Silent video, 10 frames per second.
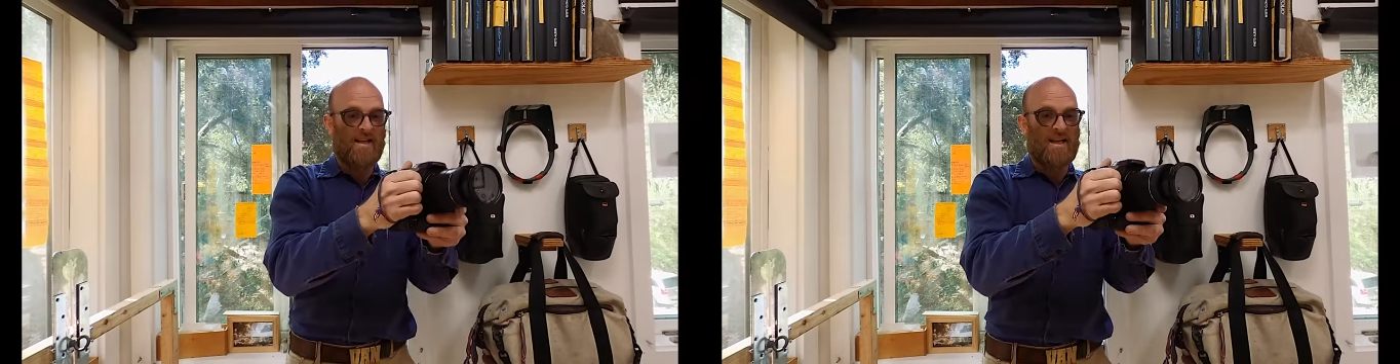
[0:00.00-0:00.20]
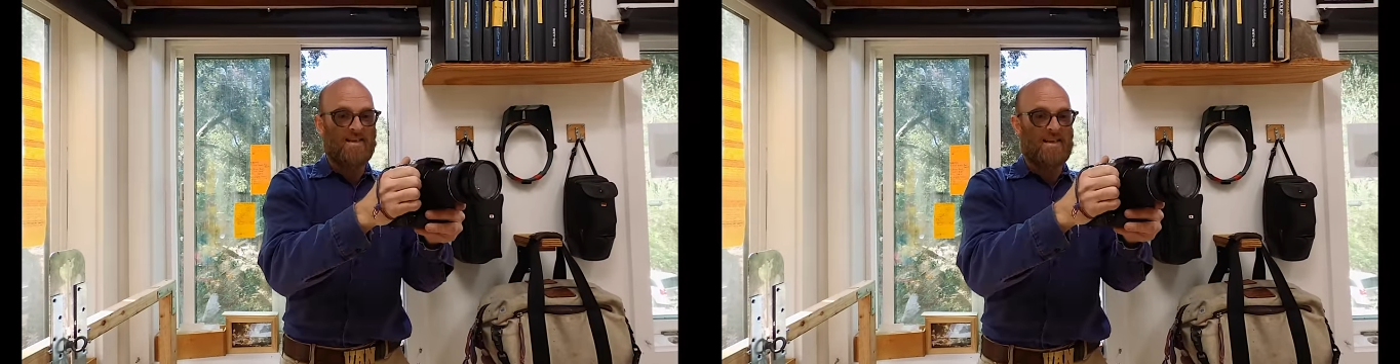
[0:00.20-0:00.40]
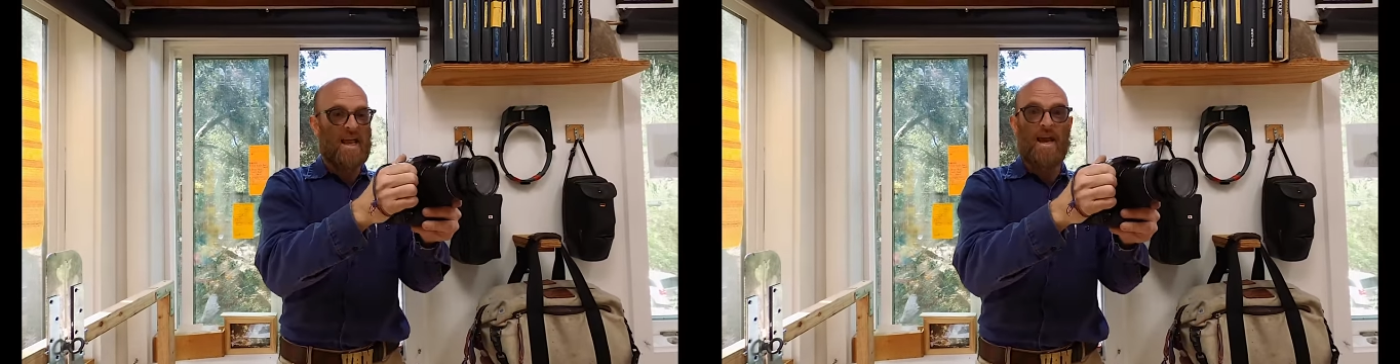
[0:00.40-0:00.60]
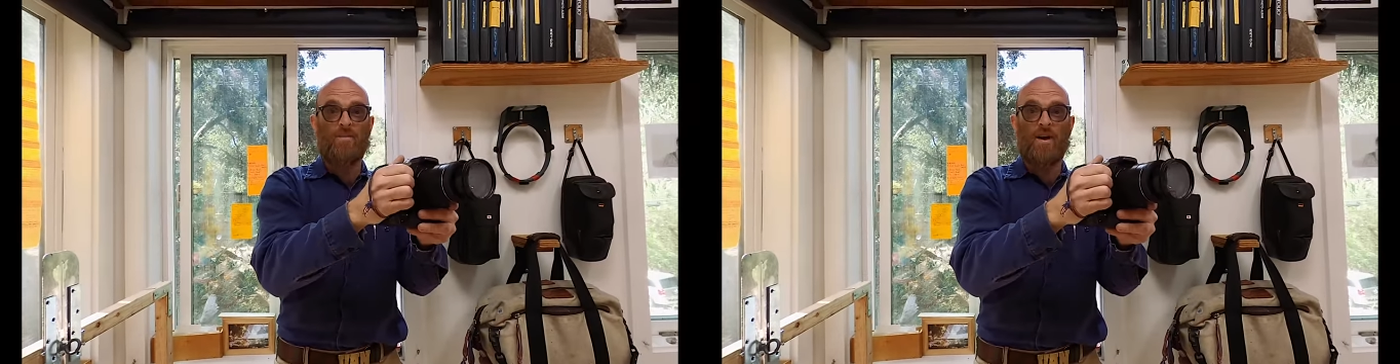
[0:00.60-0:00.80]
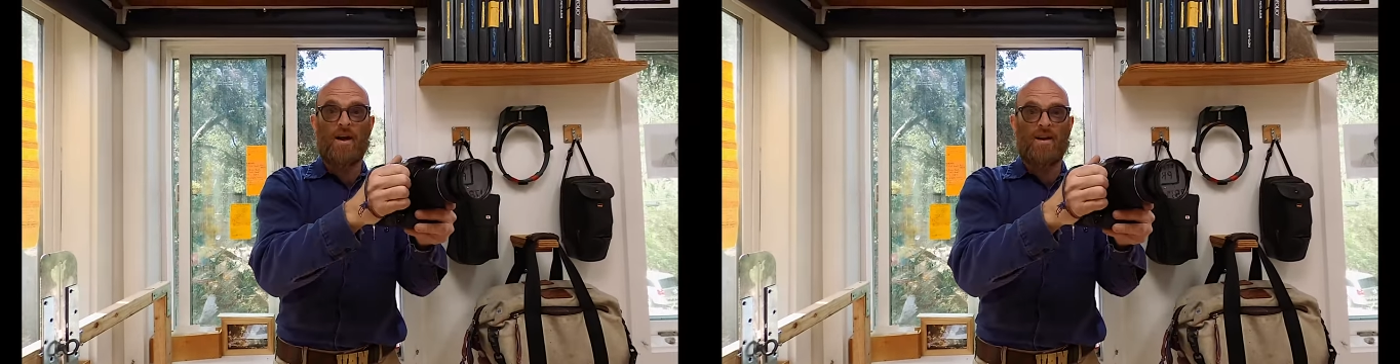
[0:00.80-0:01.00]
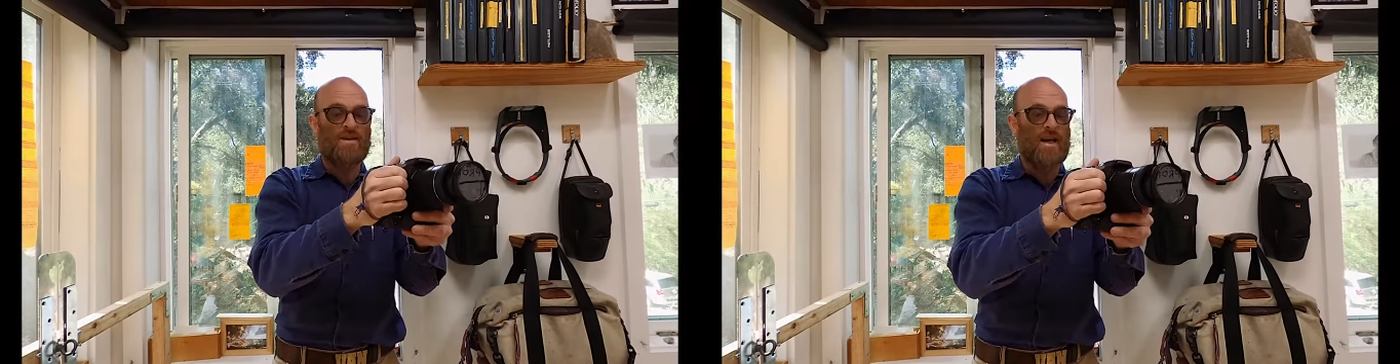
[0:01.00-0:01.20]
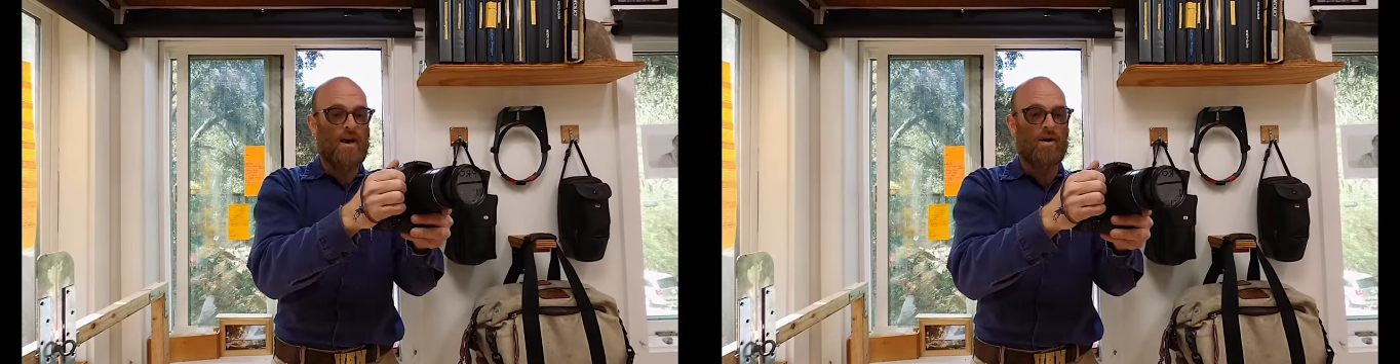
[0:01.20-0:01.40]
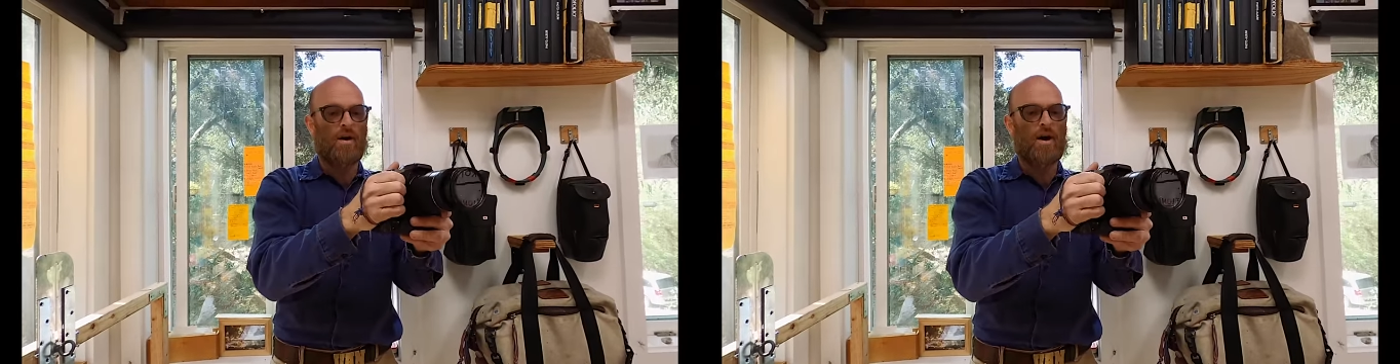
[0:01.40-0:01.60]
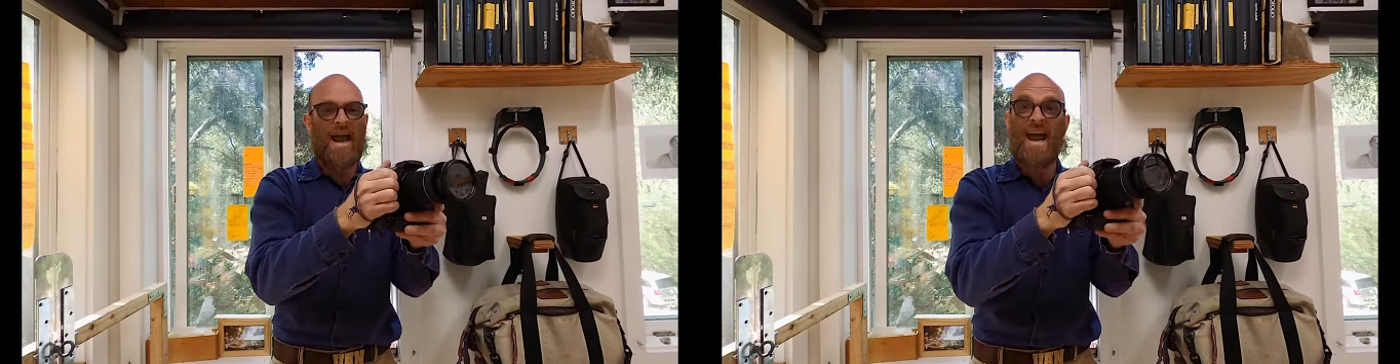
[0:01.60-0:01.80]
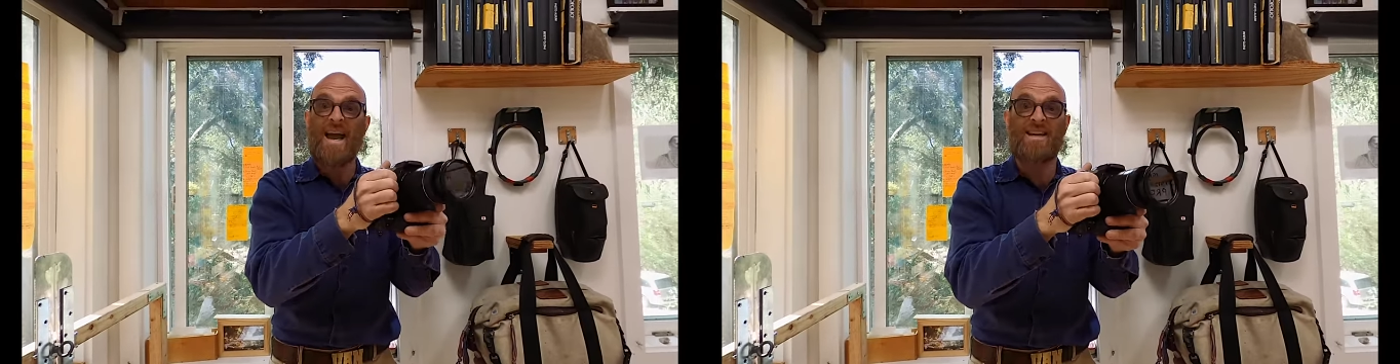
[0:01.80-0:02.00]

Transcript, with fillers: that's camera or hand